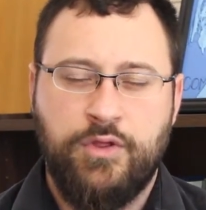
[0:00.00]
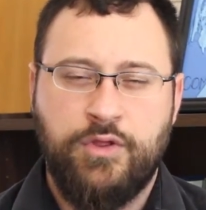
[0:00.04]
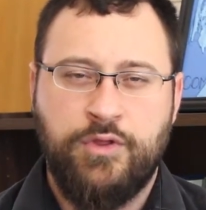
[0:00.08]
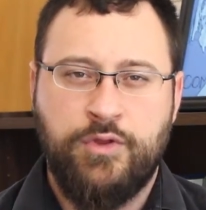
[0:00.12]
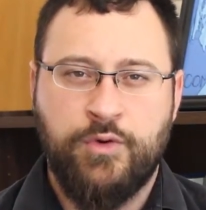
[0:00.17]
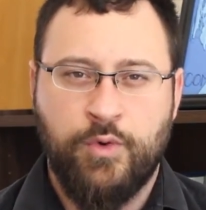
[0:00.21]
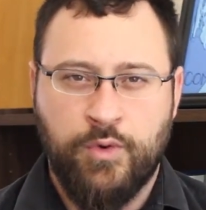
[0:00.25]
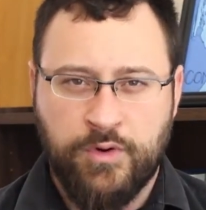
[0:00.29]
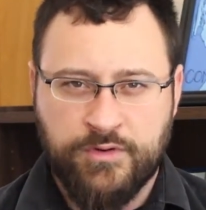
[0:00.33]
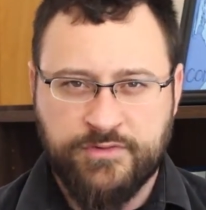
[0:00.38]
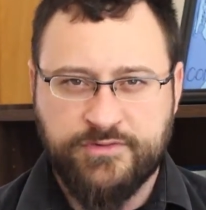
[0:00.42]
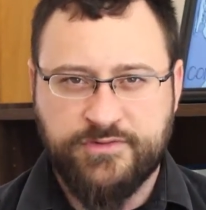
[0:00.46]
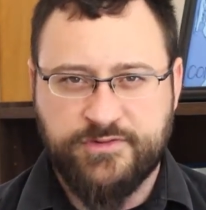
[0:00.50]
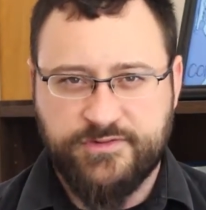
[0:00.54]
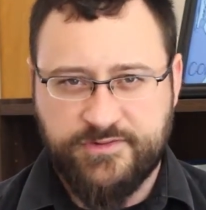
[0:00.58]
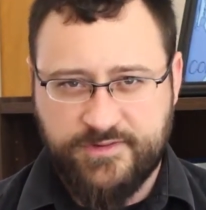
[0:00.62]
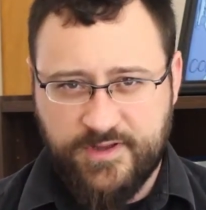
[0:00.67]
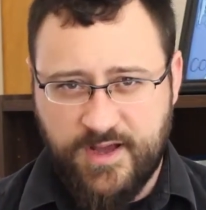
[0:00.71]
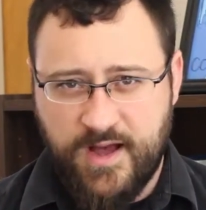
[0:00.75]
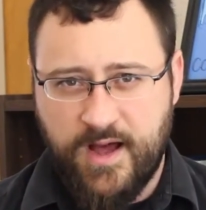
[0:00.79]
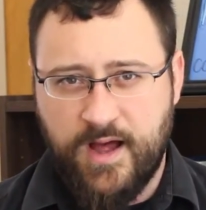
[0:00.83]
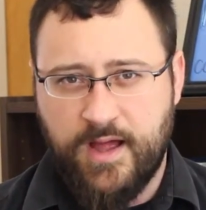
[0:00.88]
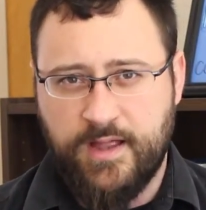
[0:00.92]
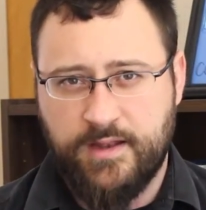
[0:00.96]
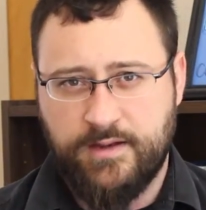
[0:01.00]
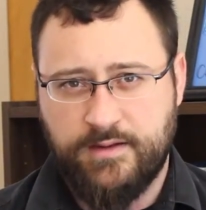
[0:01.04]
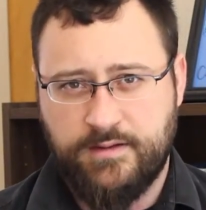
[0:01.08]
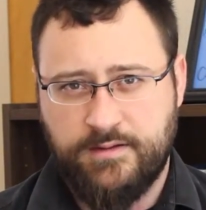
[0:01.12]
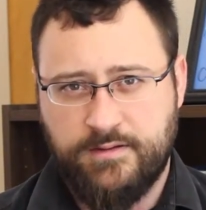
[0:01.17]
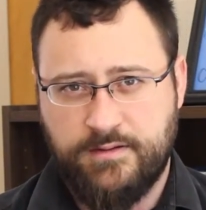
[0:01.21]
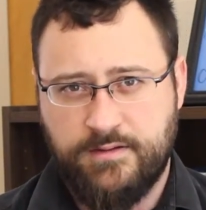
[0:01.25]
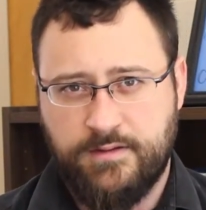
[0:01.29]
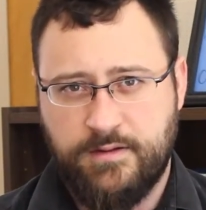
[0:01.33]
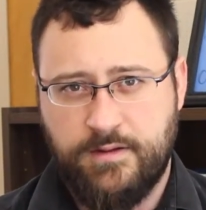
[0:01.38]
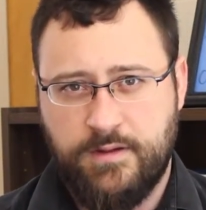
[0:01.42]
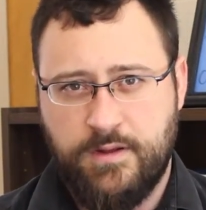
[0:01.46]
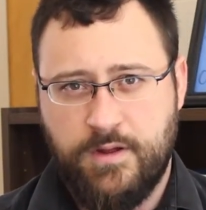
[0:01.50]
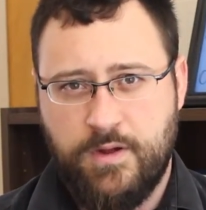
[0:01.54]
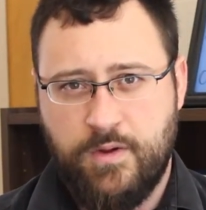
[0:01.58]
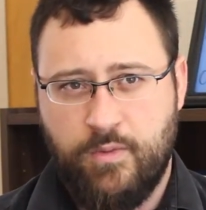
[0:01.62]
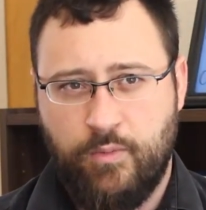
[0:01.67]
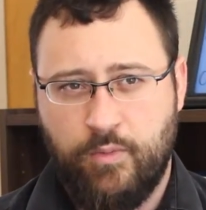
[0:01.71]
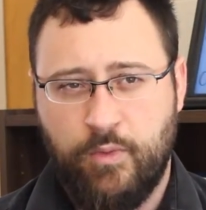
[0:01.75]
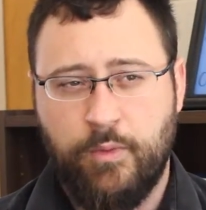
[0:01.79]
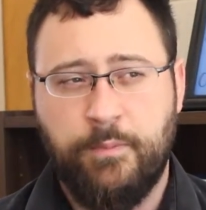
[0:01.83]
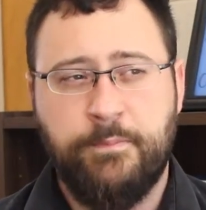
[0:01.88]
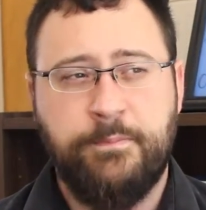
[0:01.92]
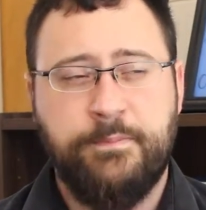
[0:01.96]
your son
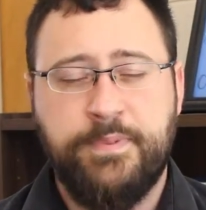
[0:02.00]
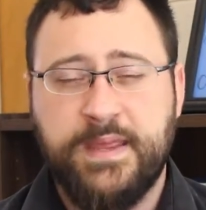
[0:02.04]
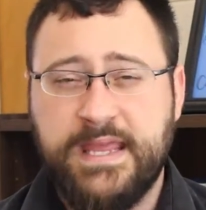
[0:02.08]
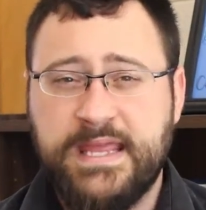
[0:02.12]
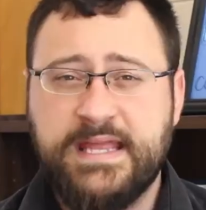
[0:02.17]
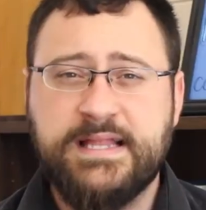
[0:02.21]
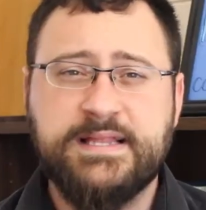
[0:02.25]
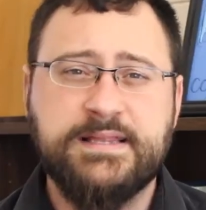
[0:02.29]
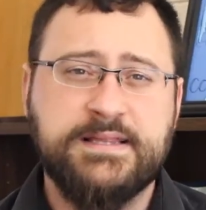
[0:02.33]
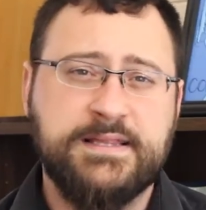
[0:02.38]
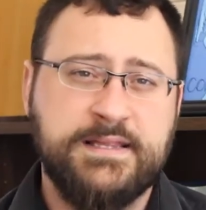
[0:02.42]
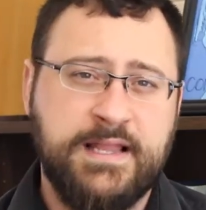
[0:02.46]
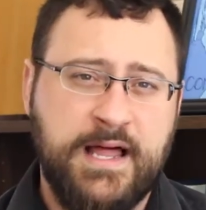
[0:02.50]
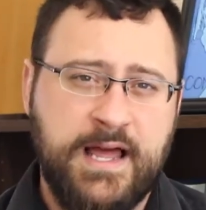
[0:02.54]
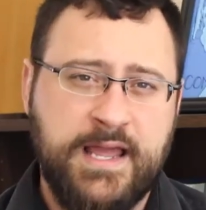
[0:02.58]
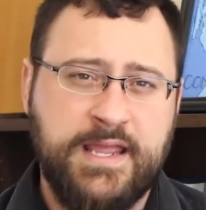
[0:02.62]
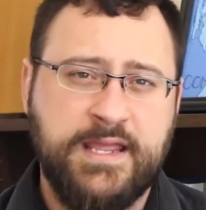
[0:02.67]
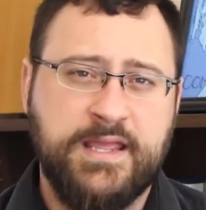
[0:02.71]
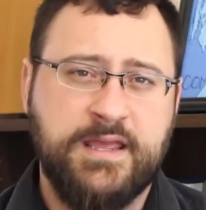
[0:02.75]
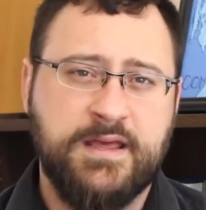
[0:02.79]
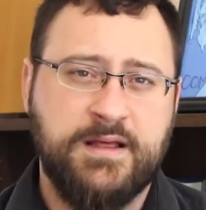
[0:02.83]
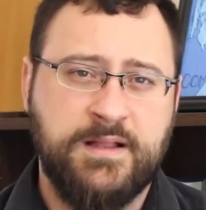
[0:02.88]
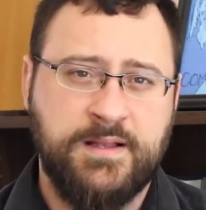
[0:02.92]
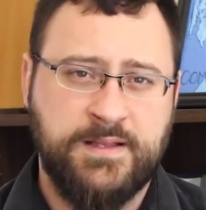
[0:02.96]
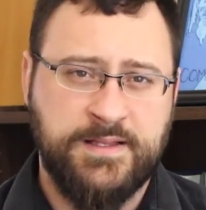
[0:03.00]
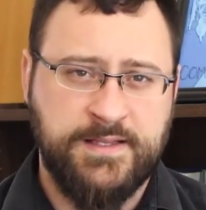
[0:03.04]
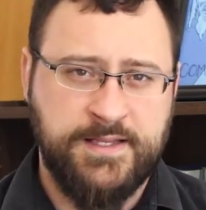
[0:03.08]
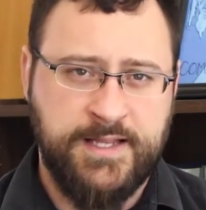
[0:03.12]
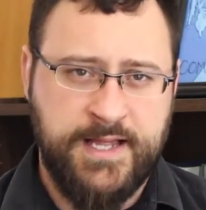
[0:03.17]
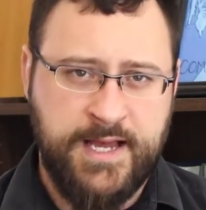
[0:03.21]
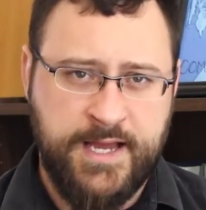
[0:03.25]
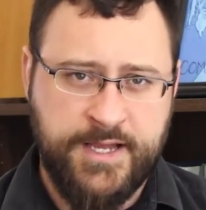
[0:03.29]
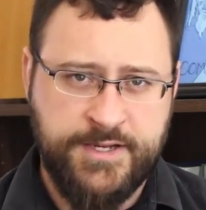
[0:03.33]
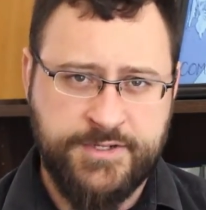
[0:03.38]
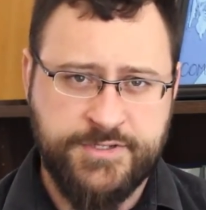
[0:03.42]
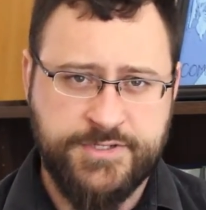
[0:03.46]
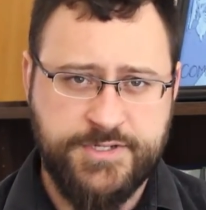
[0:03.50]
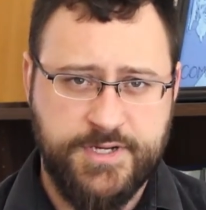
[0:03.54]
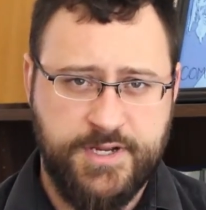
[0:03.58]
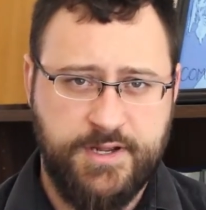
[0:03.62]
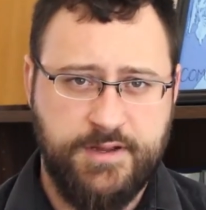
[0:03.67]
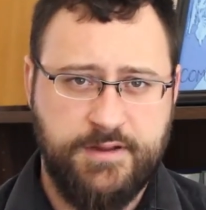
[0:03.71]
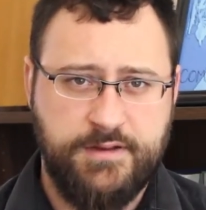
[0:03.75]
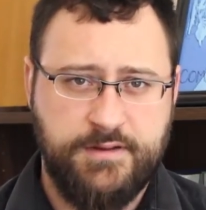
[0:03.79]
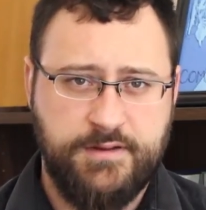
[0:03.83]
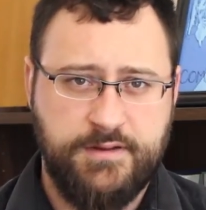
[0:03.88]
will be like Elijah.